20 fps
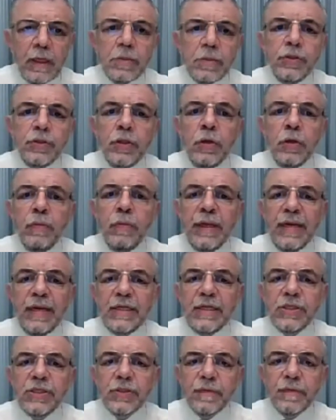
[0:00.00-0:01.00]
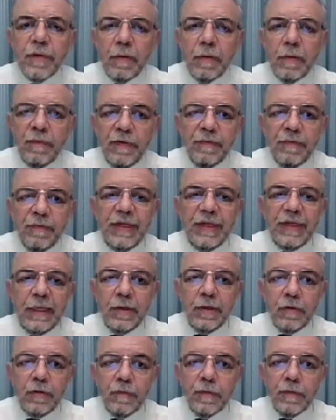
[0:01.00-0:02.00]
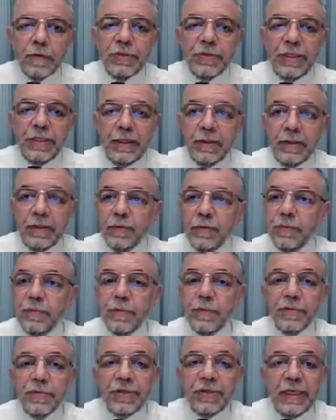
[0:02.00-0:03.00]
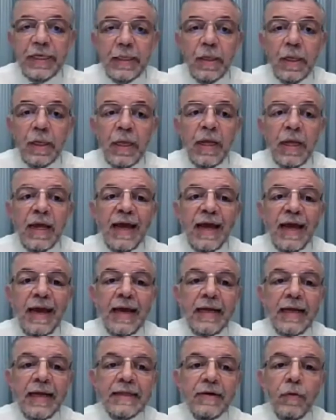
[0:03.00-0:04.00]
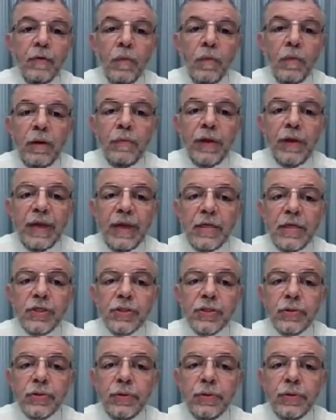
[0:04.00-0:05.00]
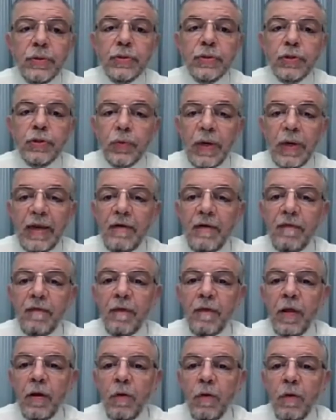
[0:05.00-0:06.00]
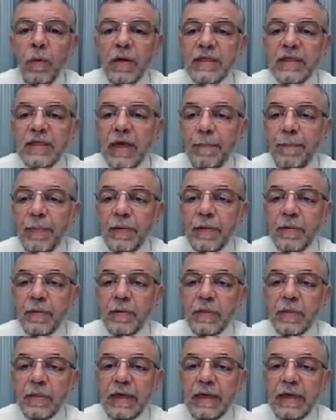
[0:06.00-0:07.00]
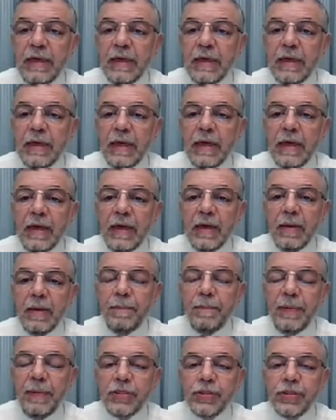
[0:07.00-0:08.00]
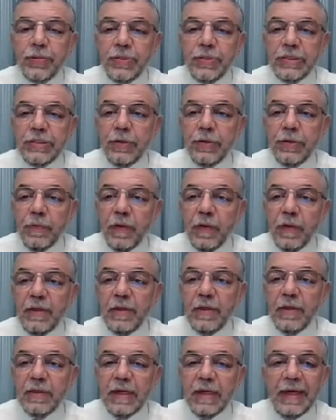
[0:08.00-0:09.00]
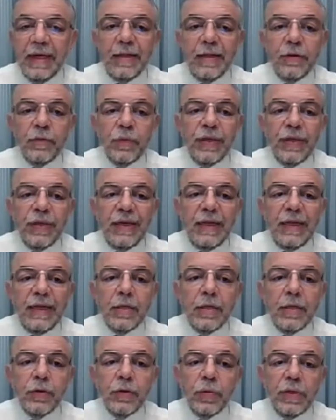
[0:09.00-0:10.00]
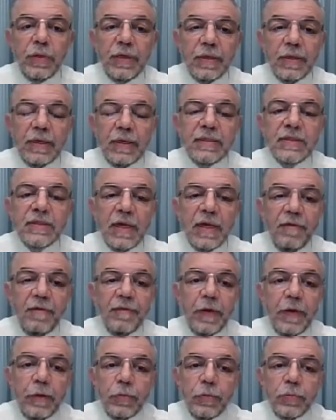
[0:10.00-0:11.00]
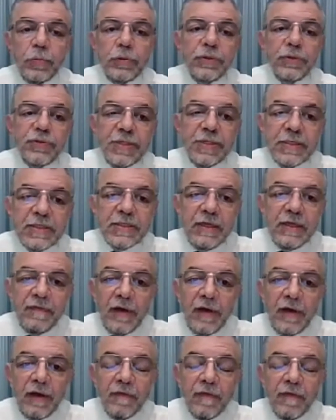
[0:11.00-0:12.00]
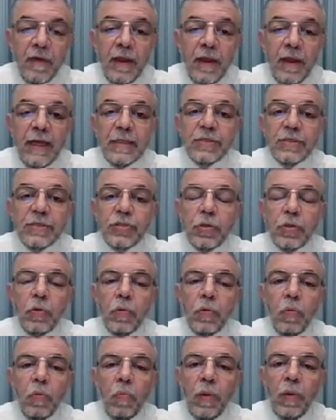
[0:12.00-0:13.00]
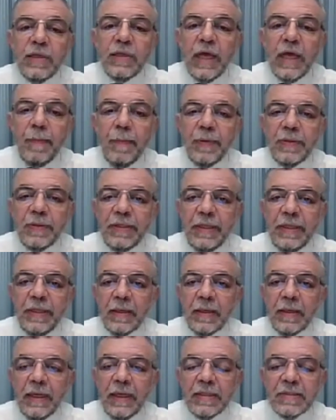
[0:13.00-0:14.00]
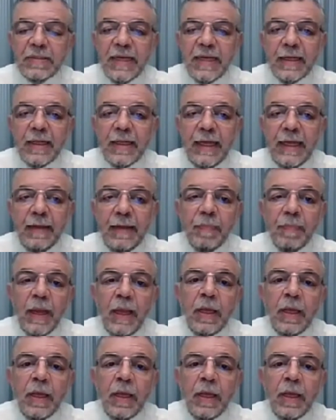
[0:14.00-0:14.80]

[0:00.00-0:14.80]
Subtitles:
So we reached from 15 to 14 to 13, and when we reached to 12, what happened? The patient deteriorated, and we needed to increase the FiO2 to 65. So what happened here exactly?